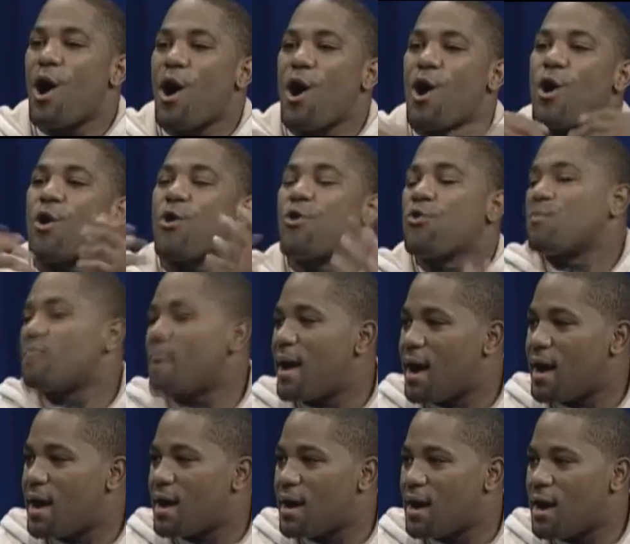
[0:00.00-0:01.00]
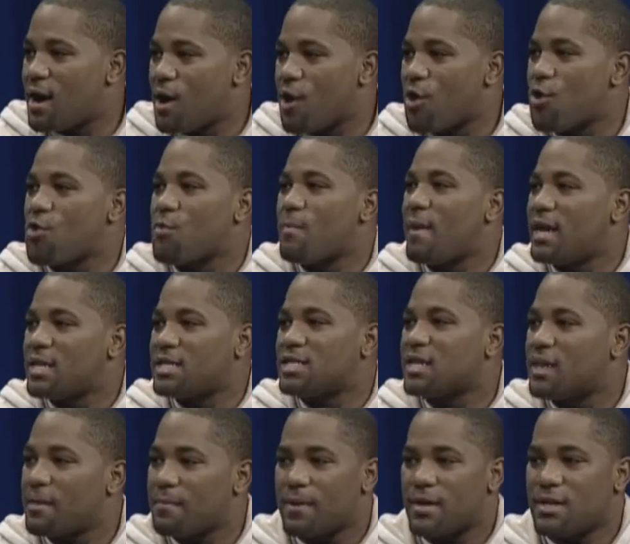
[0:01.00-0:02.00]
earn my earn my
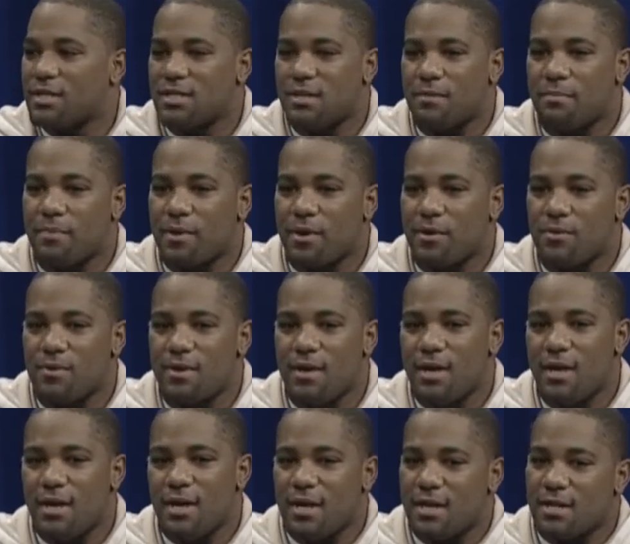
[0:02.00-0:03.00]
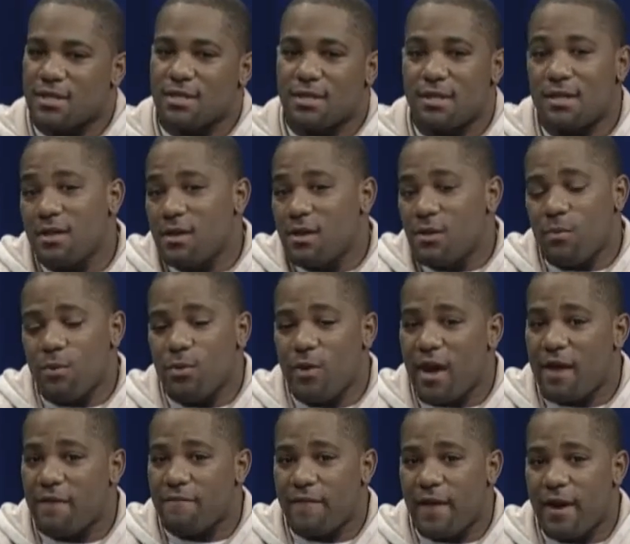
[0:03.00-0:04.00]
championship belt. It's when you
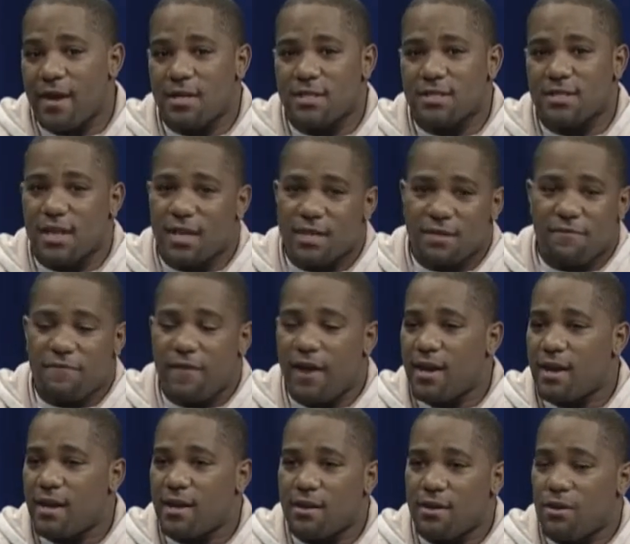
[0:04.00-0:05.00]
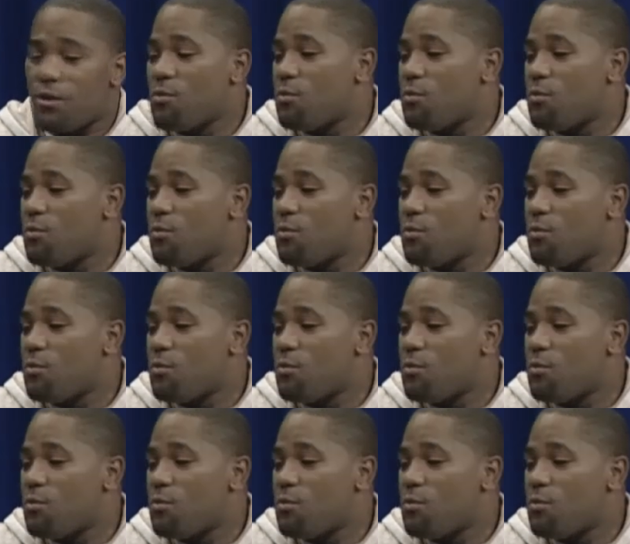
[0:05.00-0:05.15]
have fighters that's fighting no